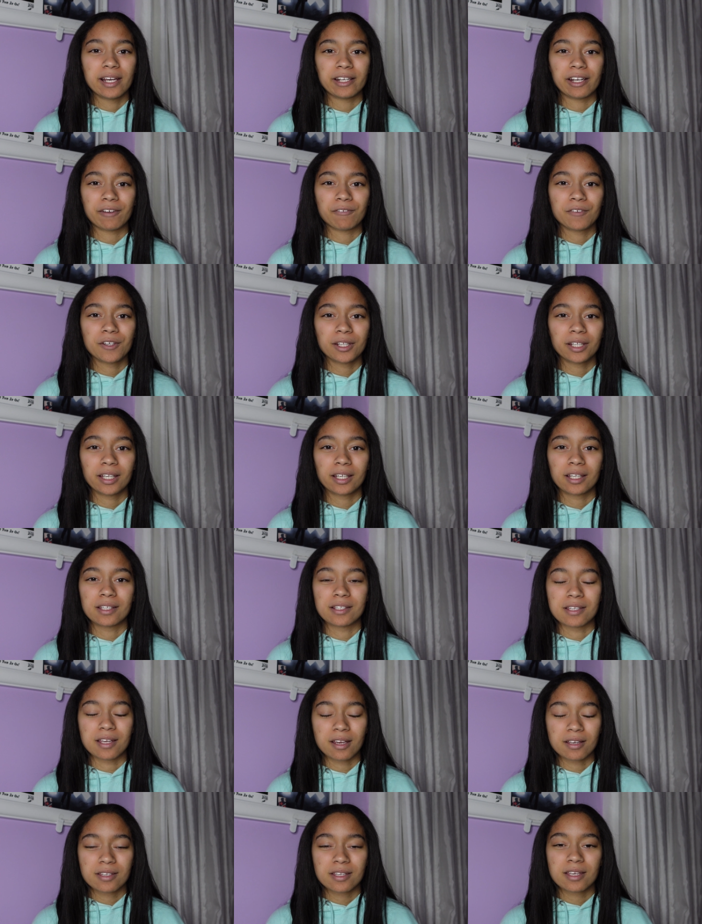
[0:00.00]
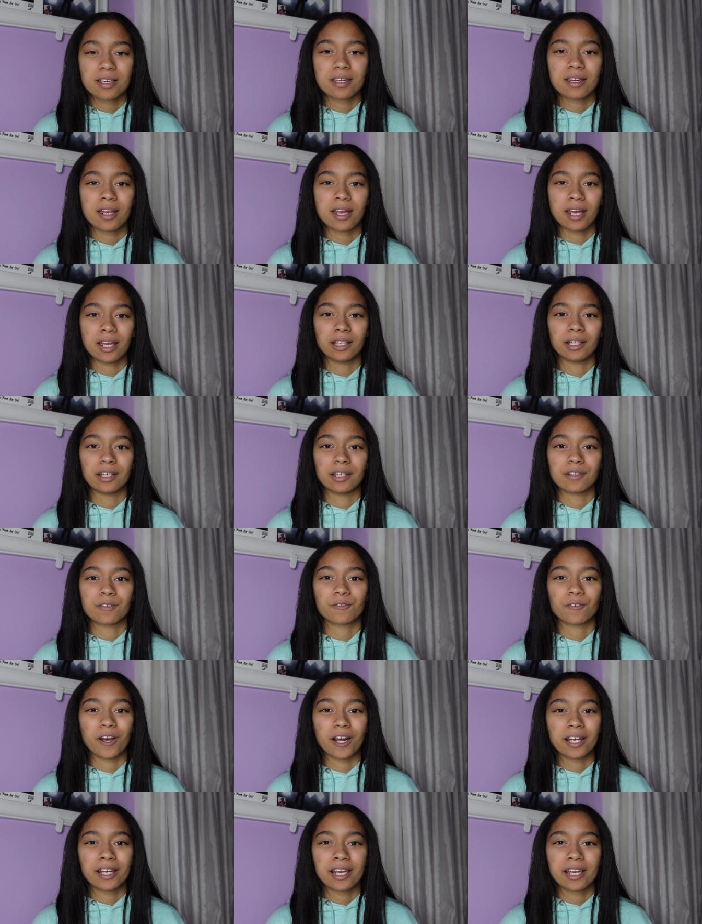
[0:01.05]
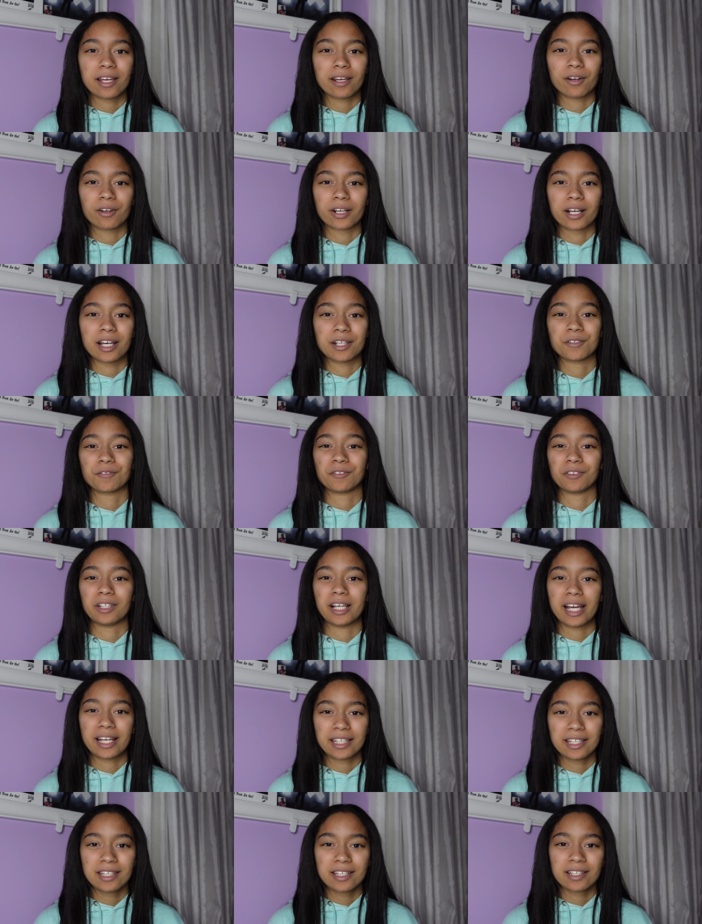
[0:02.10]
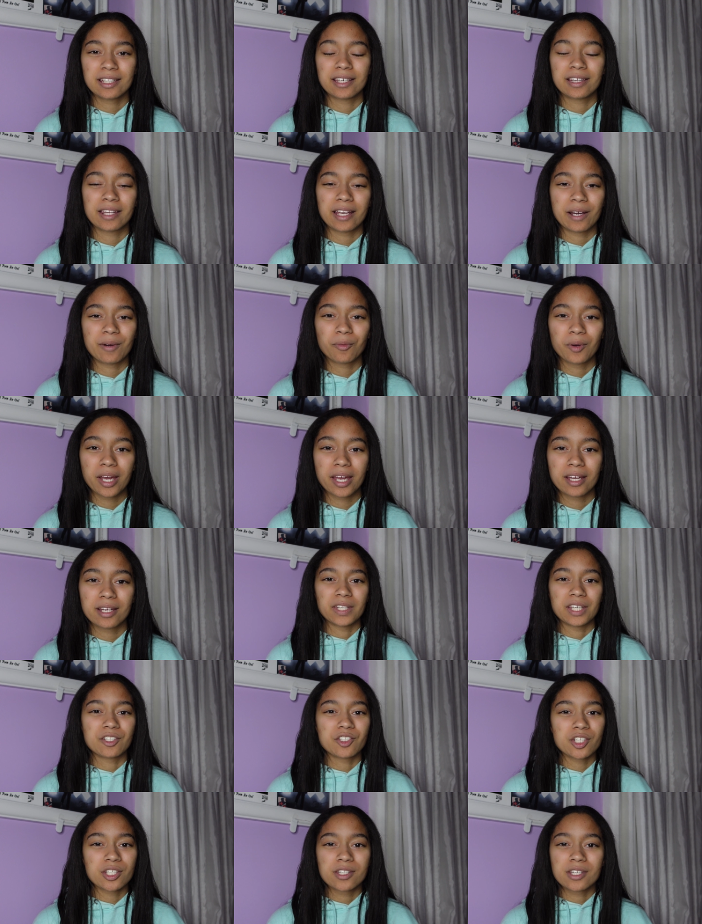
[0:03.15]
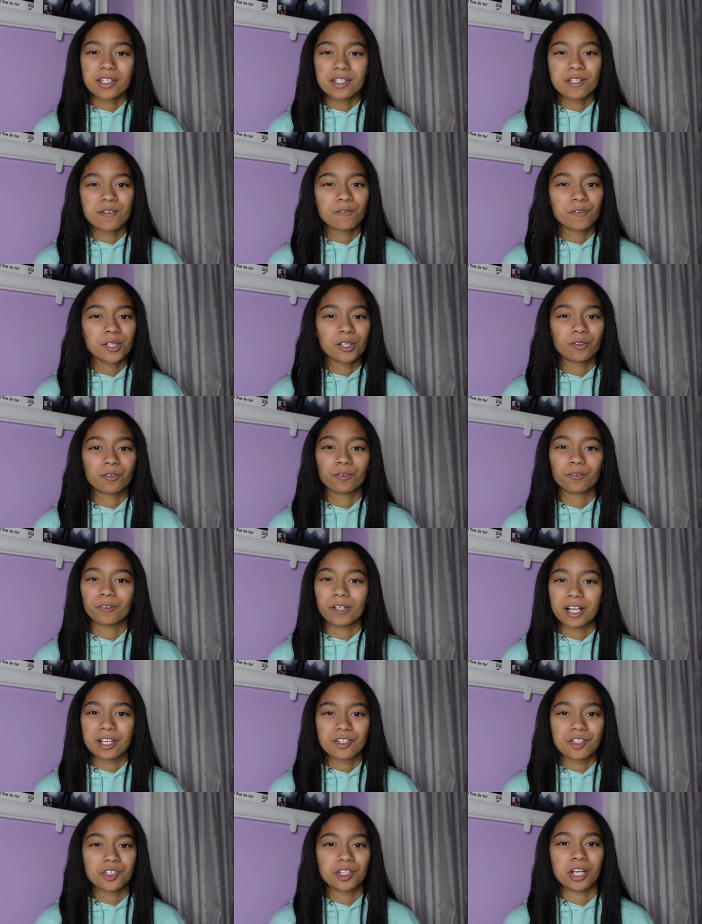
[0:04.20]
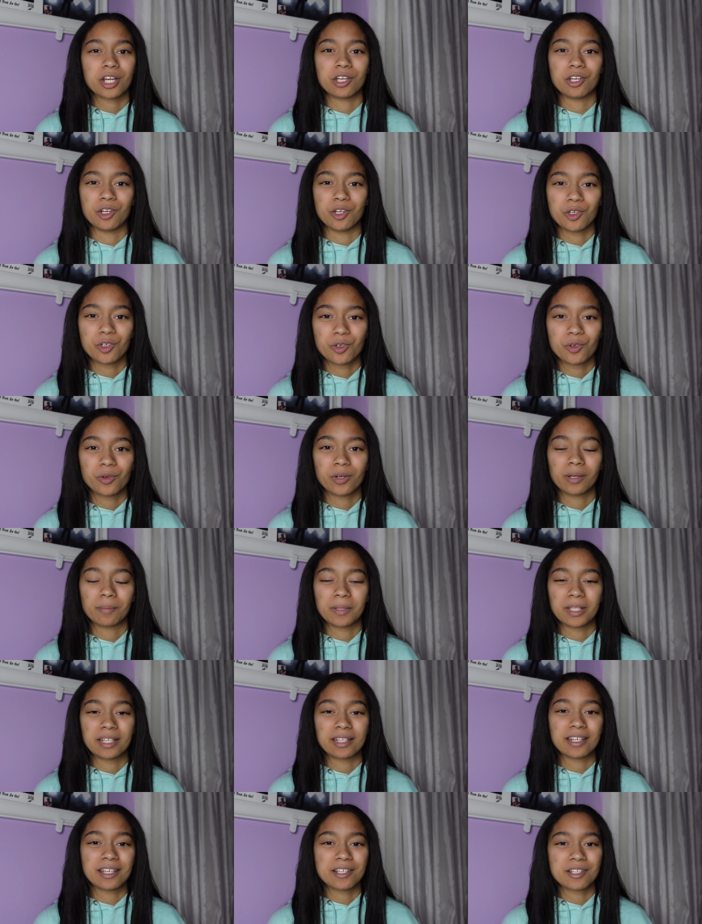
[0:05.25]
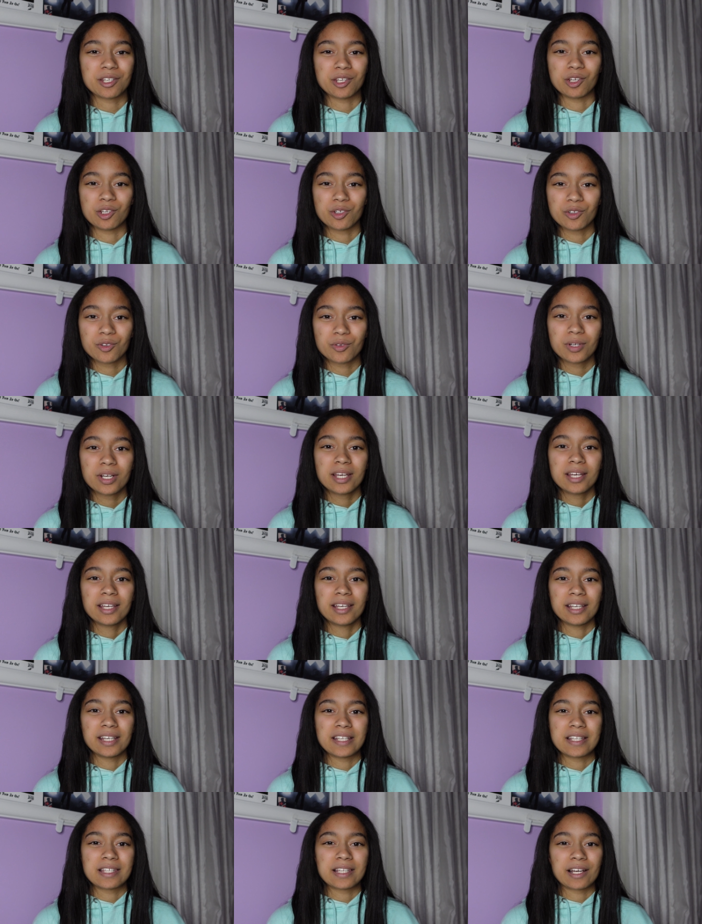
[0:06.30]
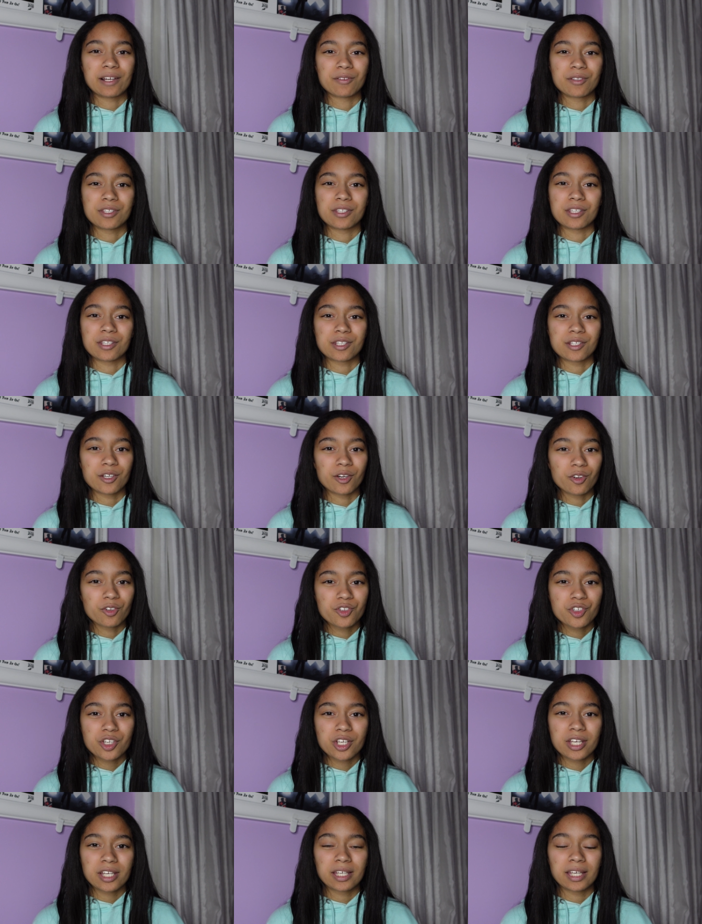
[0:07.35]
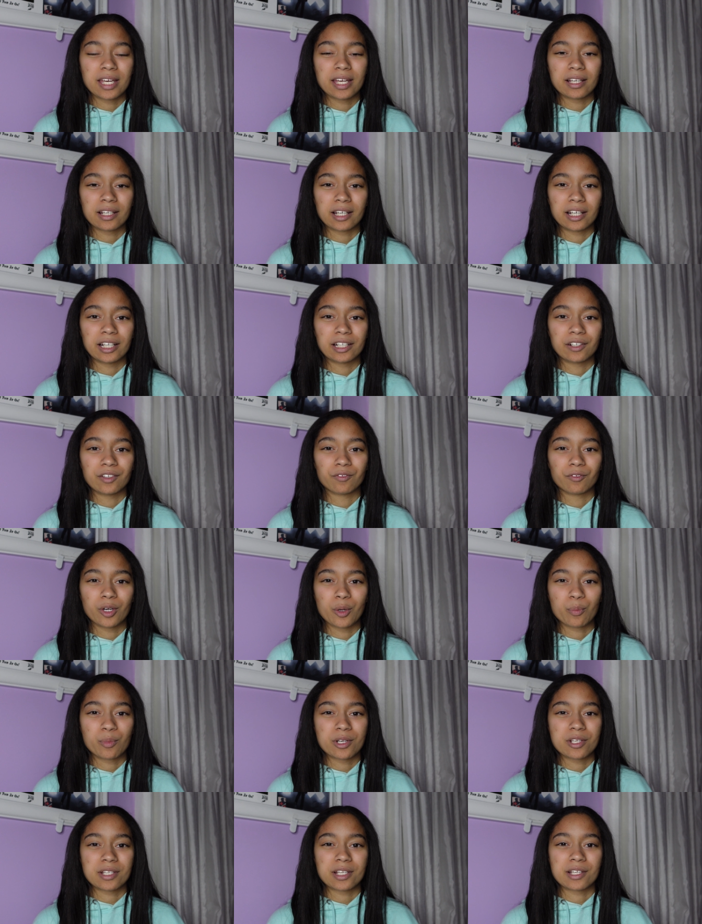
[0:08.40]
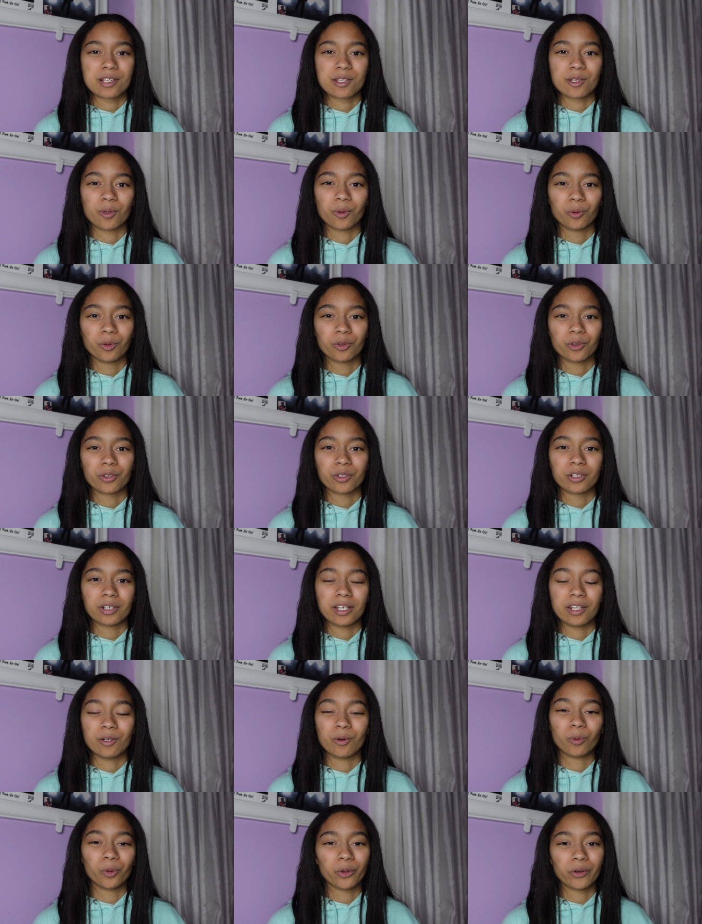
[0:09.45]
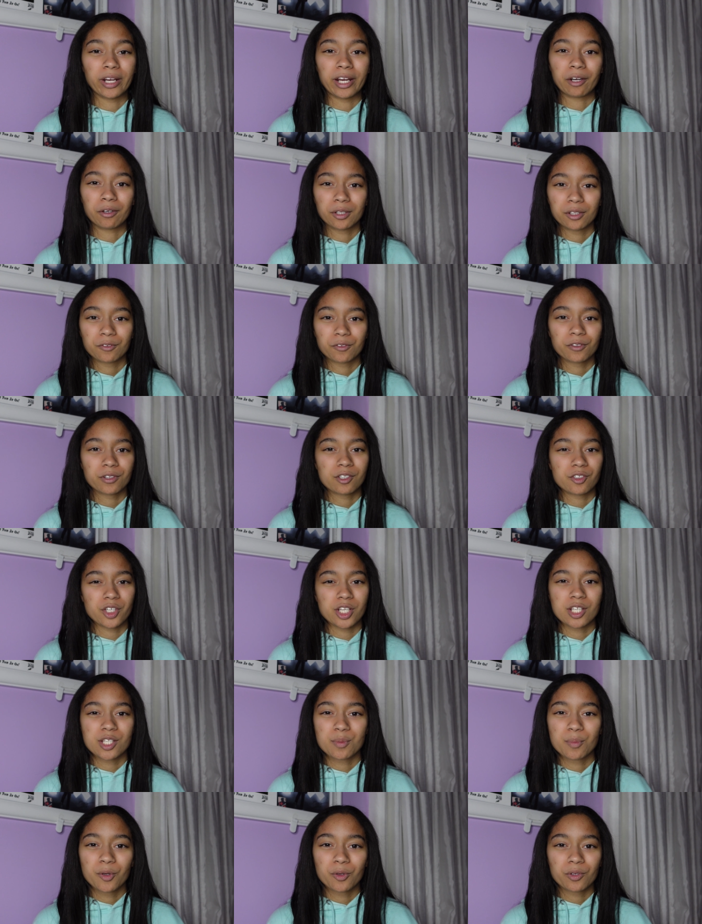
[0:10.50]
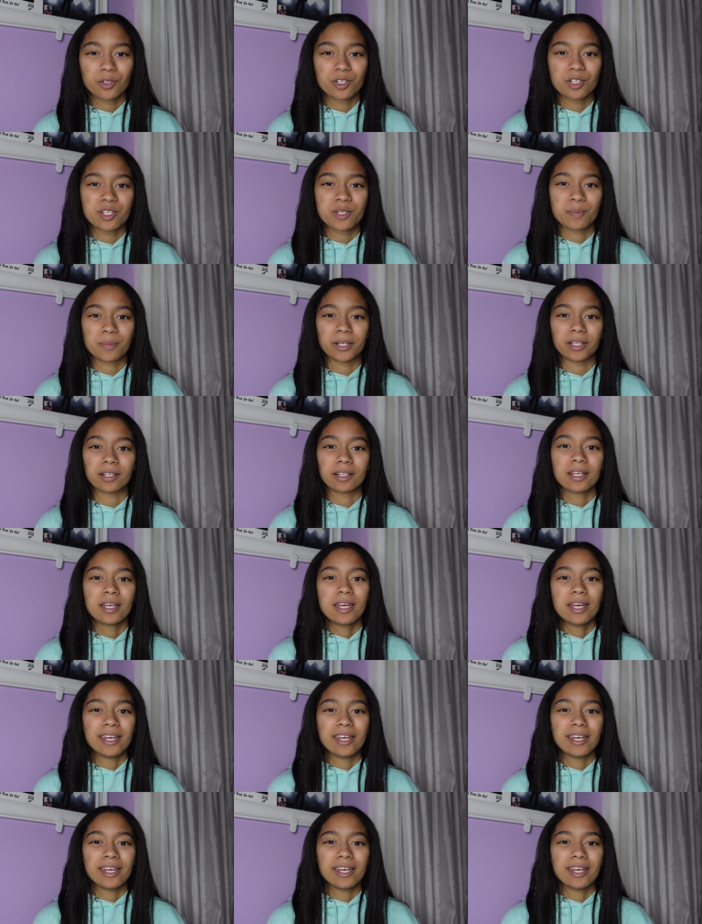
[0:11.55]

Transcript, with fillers: and I feel like Addicted and Friday are kind of lacking in that way. It just doesn't feel fresh and new. I mean, it is new. It sounds nostalgic and kind of represents older an older era for the Chainsmokers, but